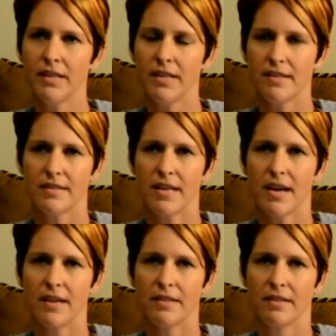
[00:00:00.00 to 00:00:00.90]
is
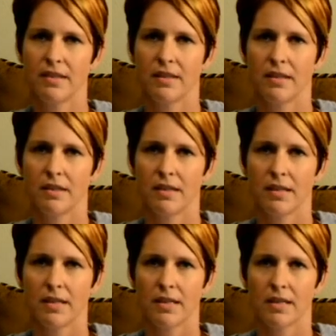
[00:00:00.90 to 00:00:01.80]
that
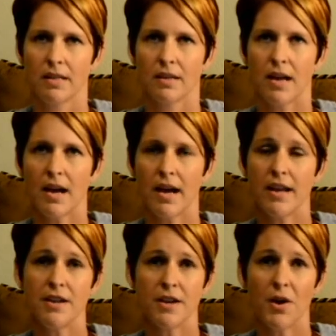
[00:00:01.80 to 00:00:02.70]

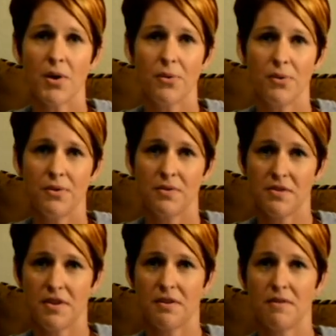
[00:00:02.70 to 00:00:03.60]
I know
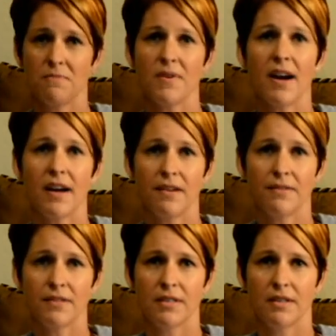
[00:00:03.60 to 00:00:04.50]
that there are
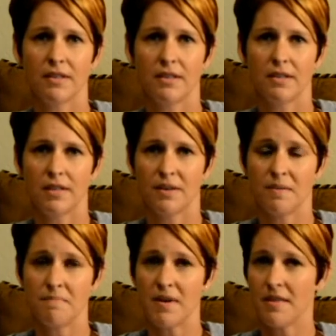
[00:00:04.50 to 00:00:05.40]
wives, that there
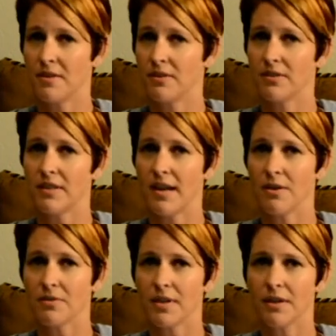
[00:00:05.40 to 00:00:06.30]
are mothers
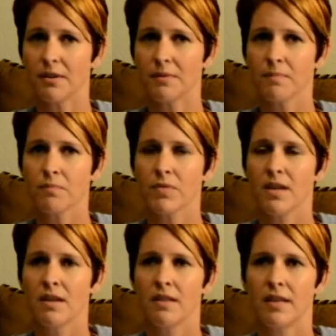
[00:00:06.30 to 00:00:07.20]
out there
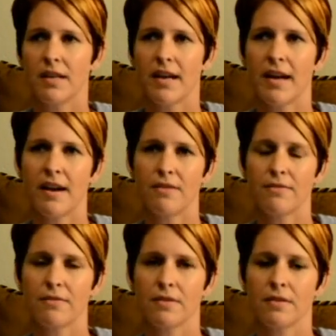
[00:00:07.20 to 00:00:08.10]
that
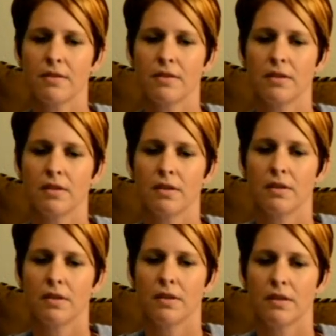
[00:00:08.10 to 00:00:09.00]
have,
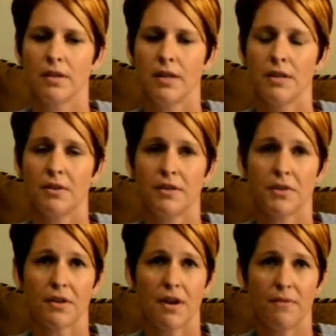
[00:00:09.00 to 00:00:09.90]
either at
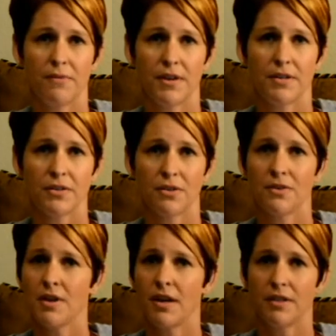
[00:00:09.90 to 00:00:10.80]
the conference or
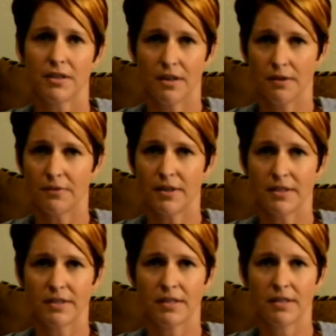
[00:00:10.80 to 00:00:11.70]
not at the
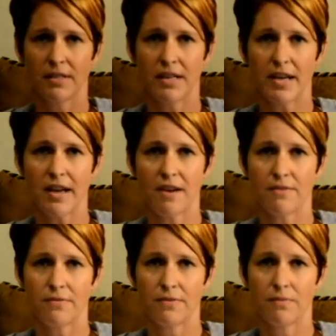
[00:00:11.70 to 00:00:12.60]
conference, that
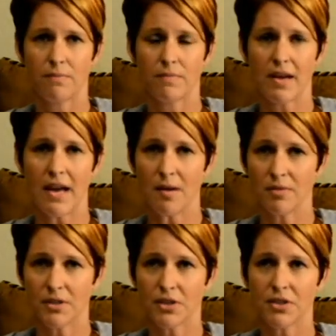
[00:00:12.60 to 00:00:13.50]
have
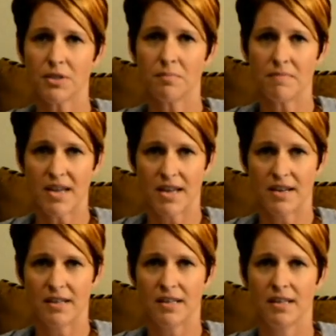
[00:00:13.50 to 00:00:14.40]
abolitionist
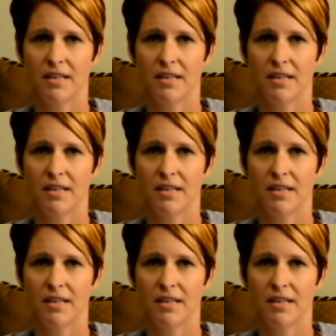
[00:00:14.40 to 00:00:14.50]
men